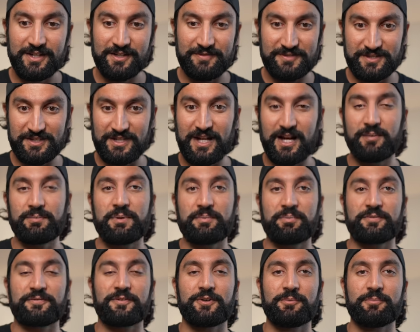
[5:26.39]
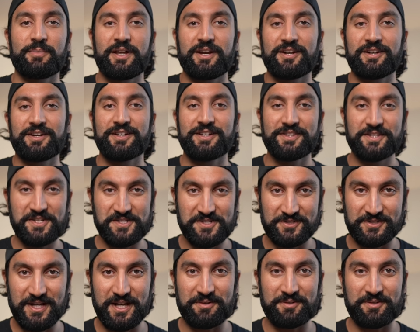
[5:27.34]
if it's gonna help me perform better, that's
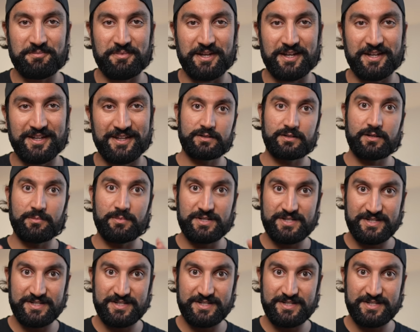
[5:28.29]
okay with me. Number